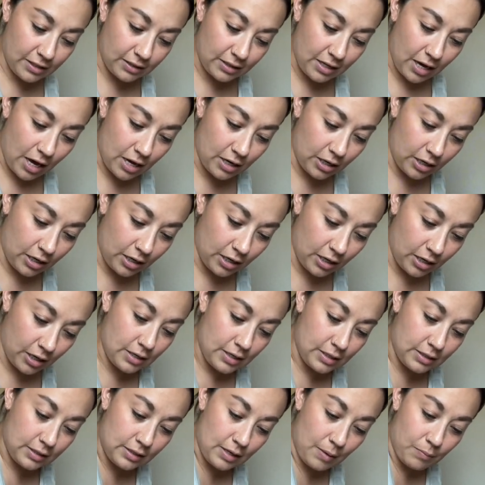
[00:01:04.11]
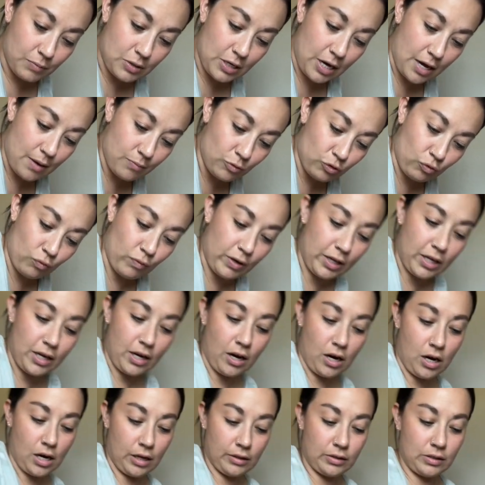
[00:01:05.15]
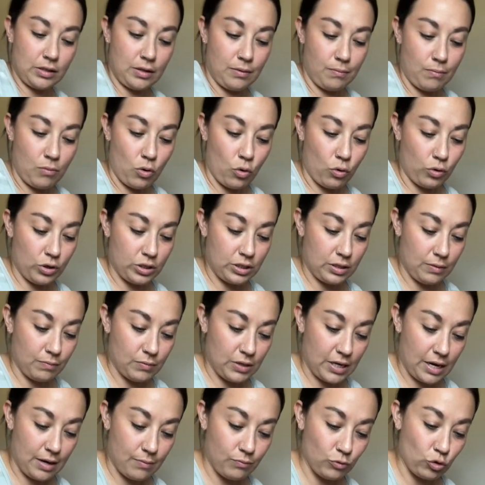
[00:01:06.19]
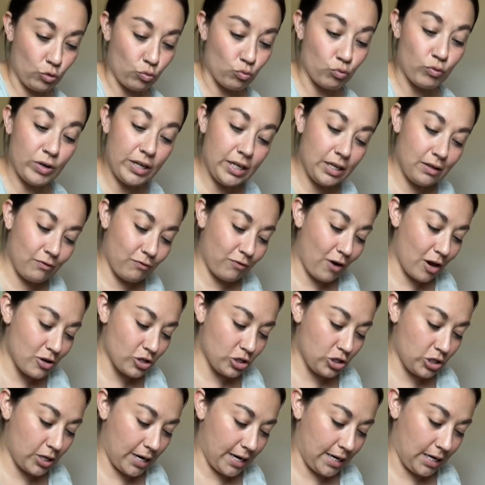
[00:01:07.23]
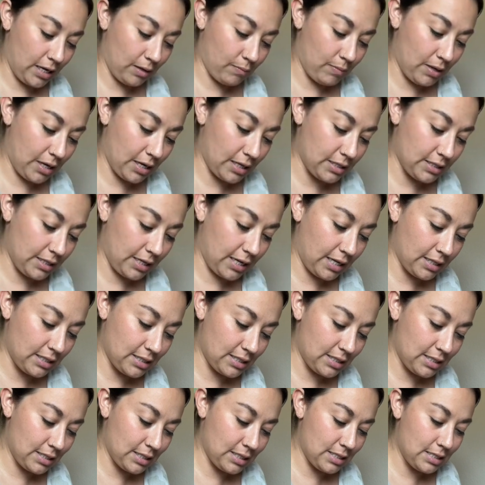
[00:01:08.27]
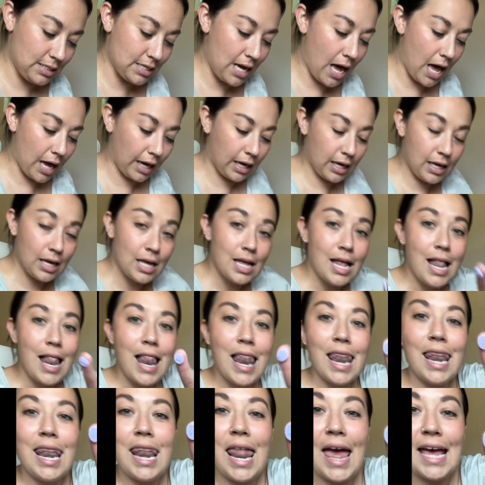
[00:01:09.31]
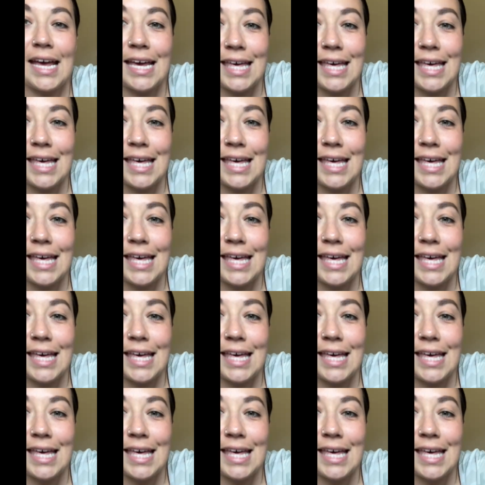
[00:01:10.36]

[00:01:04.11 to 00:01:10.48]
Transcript: cutter is sometimes really awesome or sometimes really frustrating because it gets stuck like